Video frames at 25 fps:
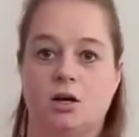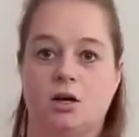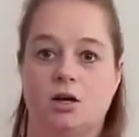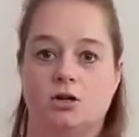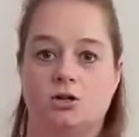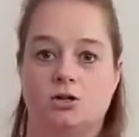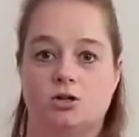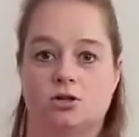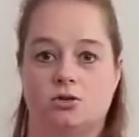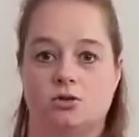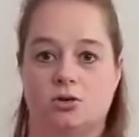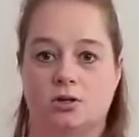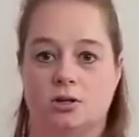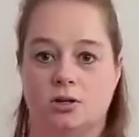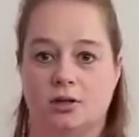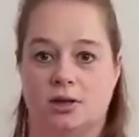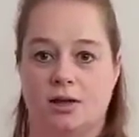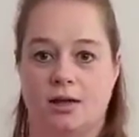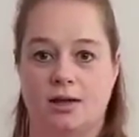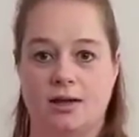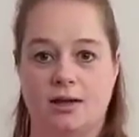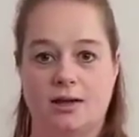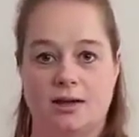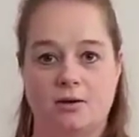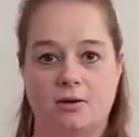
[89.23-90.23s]
So you can
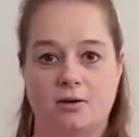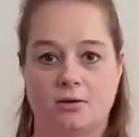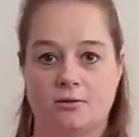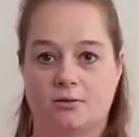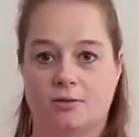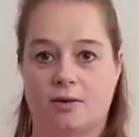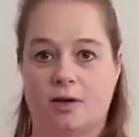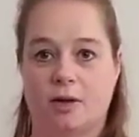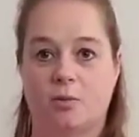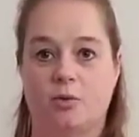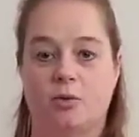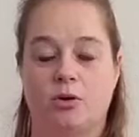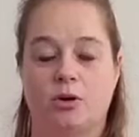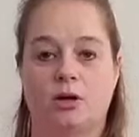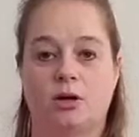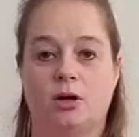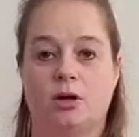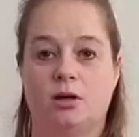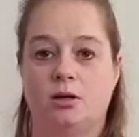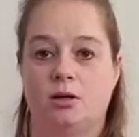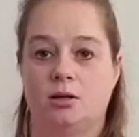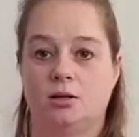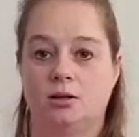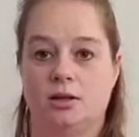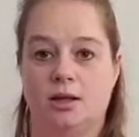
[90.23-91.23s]
lay out your fabric,
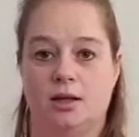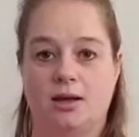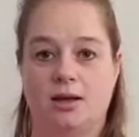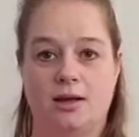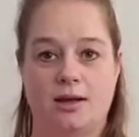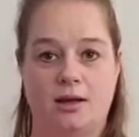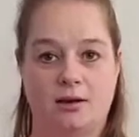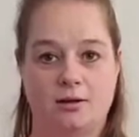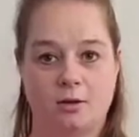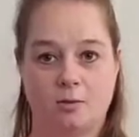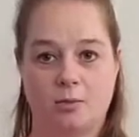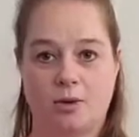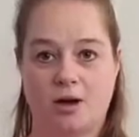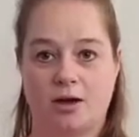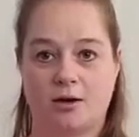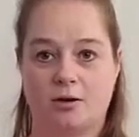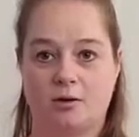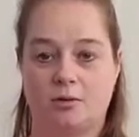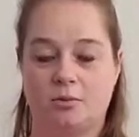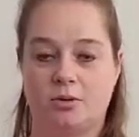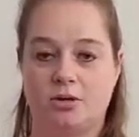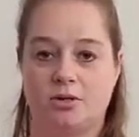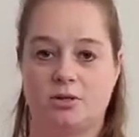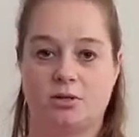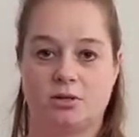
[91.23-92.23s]
lay out your pattern
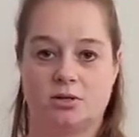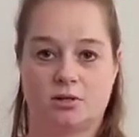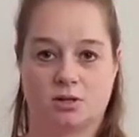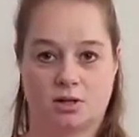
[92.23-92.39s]
pieces,